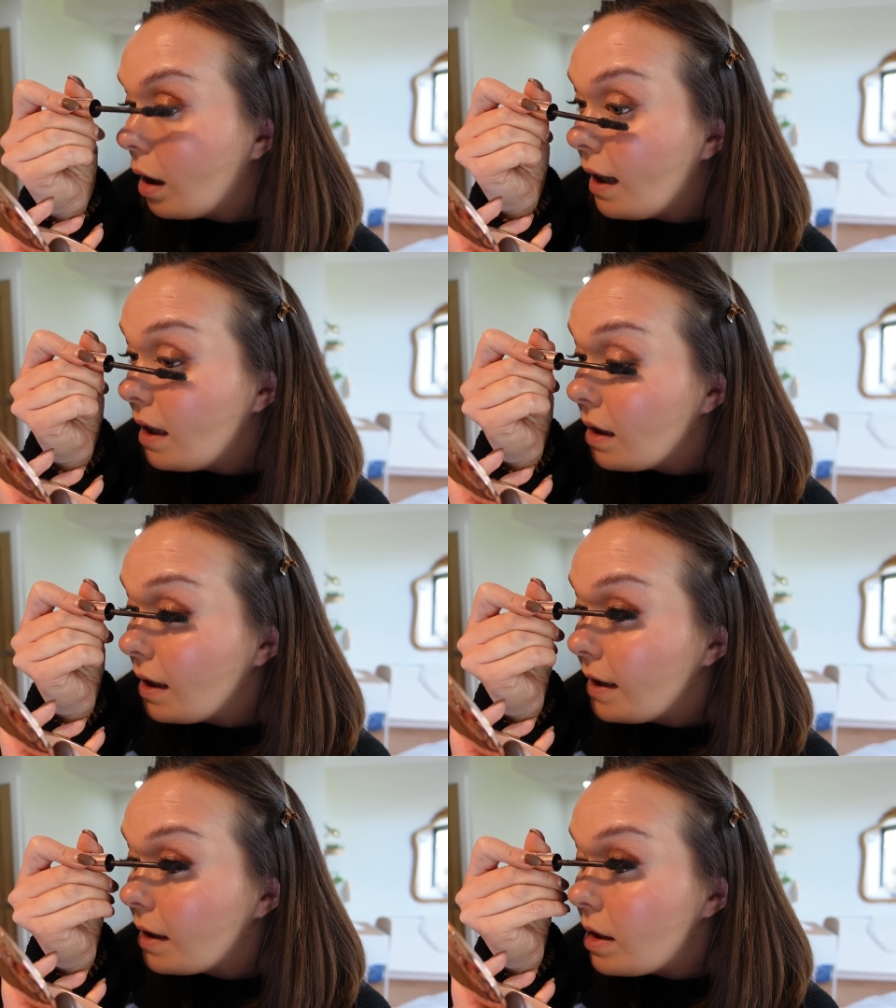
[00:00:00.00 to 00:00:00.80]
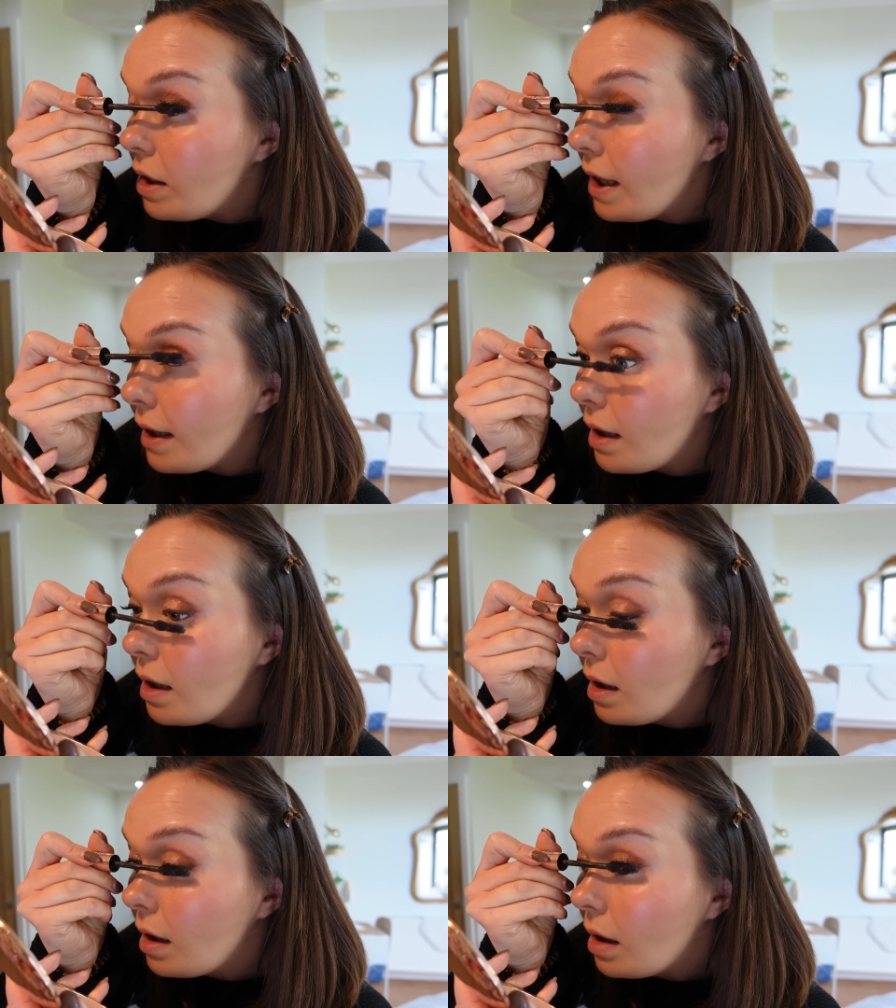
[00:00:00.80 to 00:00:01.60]
I like thick
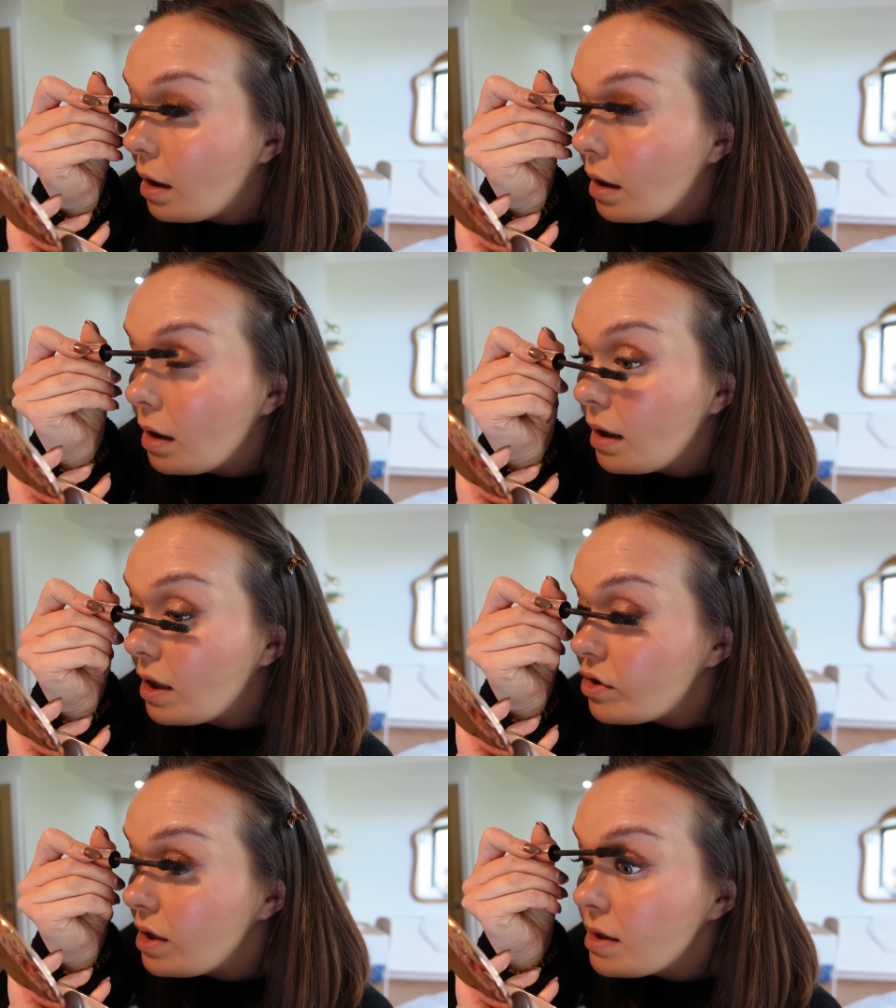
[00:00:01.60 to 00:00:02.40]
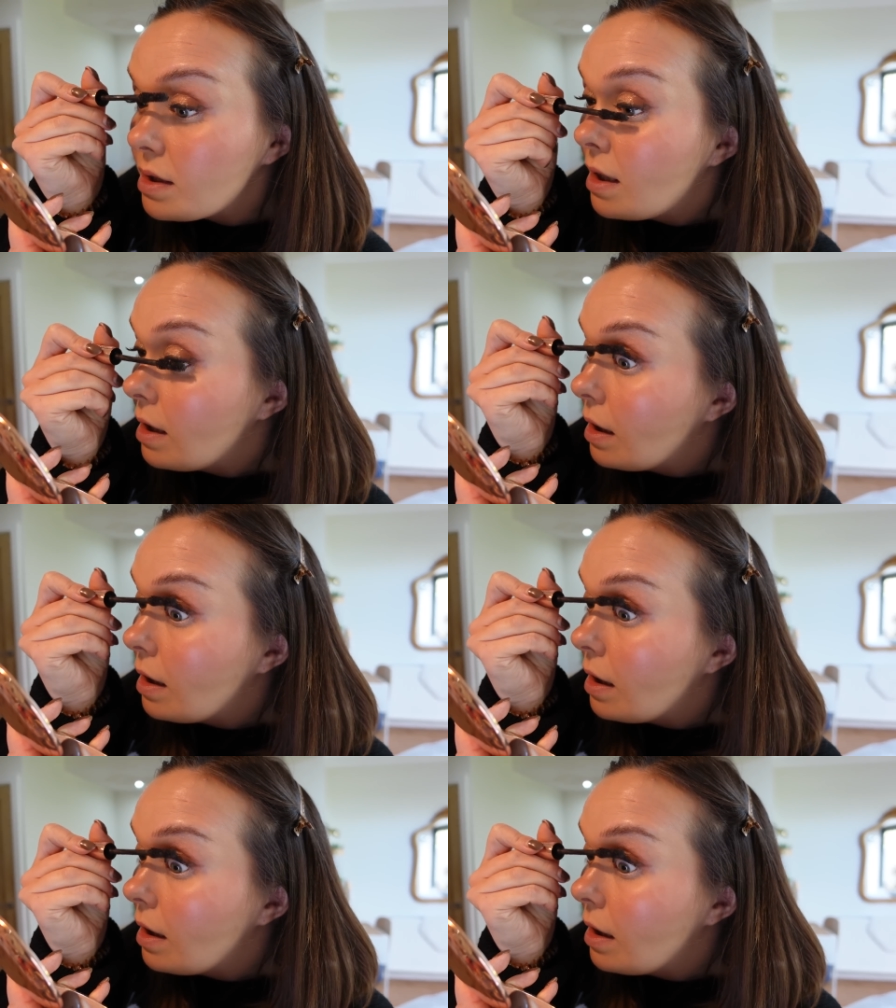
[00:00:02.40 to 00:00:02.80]
lashes,